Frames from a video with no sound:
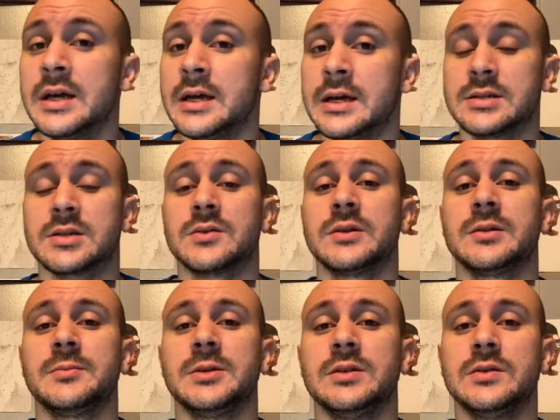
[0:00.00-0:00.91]
Is it going to
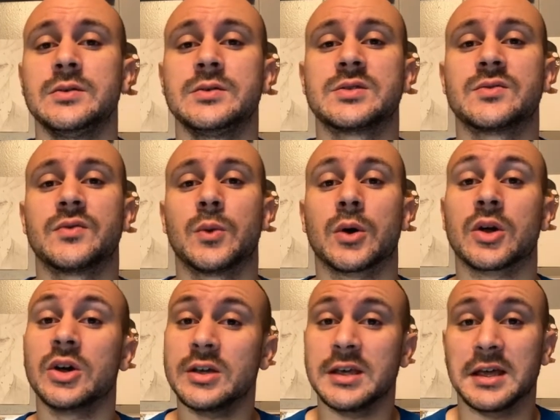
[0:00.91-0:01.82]
be used for
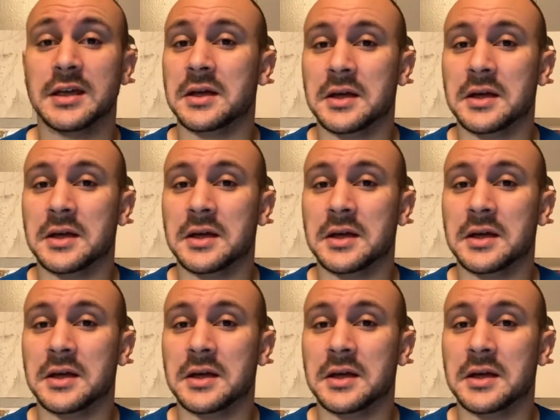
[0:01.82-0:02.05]
cooking?